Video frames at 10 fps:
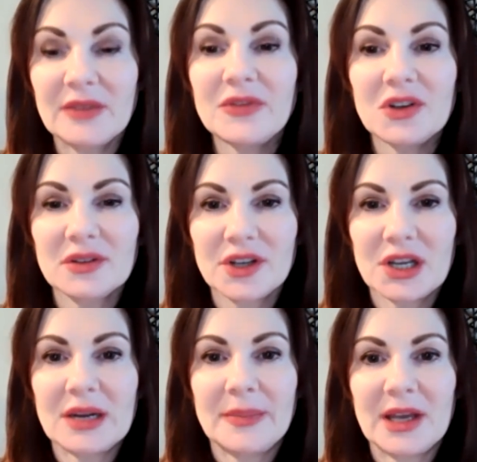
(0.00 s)
if you're
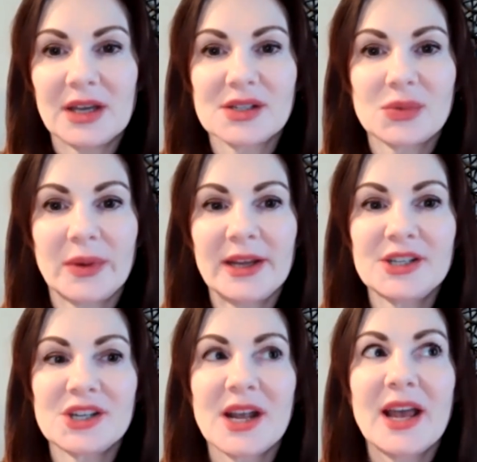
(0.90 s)
looking to make a
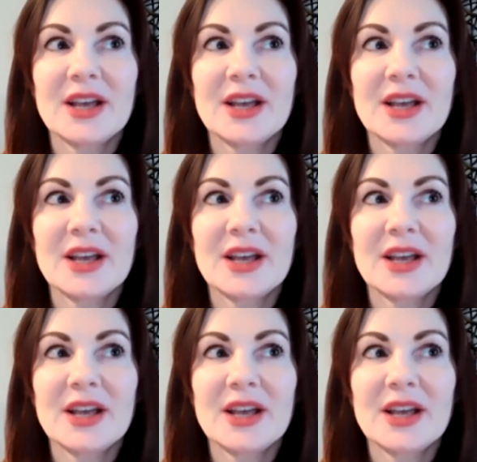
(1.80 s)
switch,